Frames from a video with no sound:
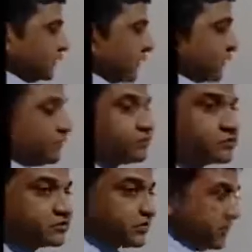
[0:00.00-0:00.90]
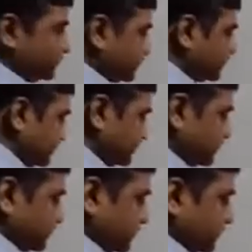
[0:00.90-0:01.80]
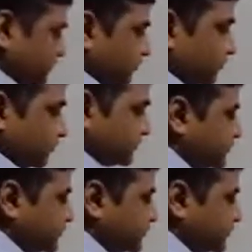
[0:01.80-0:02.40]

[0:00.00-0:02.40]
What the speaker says: After 3 hours means 12 plus